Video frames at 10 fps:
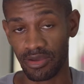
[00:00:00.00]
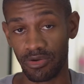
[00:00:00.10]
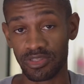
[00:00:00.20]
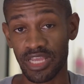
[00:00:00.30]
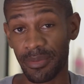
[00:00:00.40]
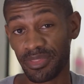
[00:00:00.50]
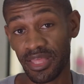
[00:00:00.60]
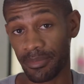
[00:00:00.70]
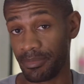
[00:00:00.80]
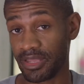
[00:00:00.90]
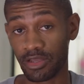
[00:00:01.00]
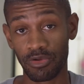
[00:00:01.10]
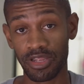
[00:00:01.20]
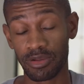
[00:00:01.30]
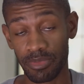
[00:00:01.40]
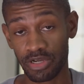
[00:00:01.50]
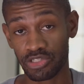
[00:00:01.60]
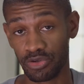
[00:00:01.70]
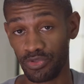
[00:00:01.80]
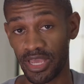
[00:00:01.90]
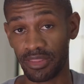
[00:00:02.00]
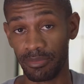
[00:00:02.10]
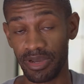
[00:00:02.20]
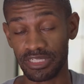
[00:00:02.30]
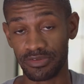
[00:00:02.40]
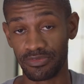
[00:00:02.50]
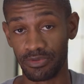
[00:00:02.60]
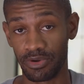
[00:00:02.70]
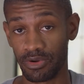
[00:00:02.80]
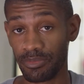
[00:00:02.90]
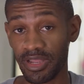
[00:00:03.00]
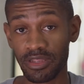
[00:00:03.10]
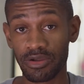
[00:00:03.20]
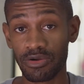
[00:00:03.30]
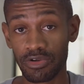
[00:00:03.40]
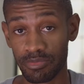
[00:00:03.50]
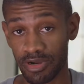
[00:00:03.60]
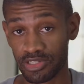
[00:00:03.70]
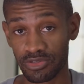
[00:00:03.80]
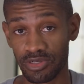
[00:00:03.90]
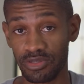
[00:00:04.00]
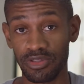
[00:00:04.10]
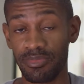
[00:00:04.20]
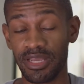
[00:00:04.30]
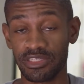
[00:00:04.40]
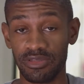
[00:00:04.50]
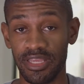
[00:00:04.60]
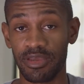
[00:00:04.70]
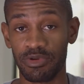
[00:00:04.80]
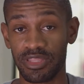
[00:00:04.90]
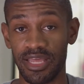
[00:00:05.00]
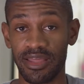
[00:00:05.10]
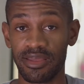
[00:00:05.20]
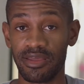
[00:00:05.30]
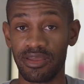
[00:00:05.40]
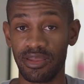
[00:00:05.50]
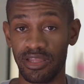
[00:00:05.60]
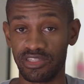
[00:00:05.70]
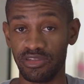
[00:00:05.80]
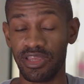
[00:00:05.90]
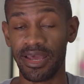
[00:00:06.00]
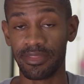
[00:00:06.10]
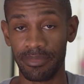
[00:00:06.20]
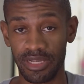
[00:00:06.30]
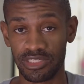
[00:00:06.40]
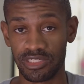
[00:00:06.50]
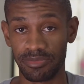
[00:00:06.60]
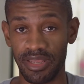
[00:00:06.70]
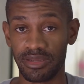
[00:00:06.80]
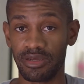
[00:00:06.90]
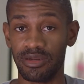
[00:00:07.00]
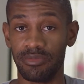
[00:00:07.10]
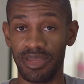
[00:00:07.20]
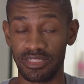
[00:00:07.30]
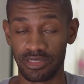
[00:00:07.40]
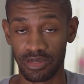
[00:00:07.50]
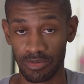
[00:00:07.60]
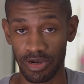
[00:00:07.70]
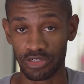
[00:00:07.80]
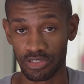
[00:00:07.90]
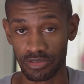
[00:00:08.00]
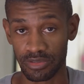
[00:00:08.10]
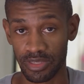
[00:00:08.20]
On top of that, make a great commercial if you have the budget for it, or make your own commercial and do the best you can with that until you have the budget to make an amazing commercial.